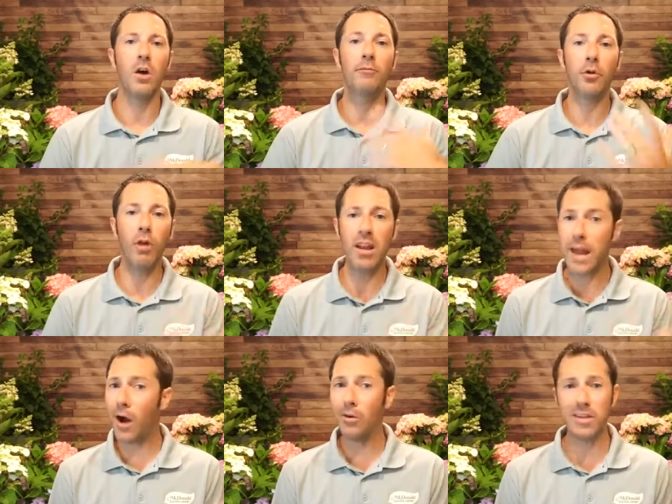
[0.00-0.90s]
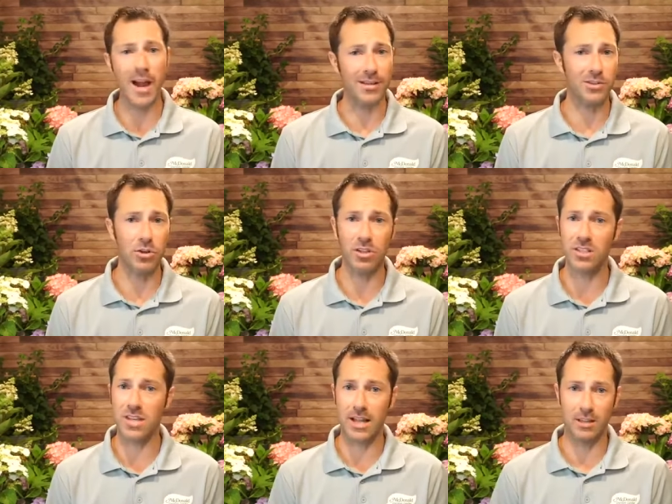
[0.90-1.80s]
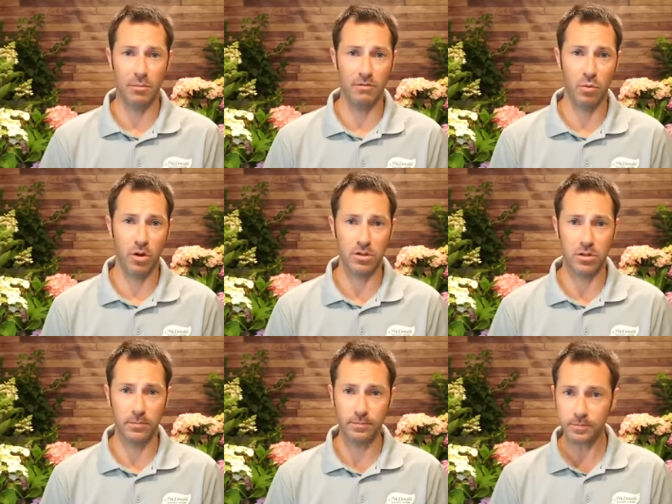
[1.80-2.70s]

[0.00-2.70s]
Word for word: For right now, yes, you can stake them if you want to.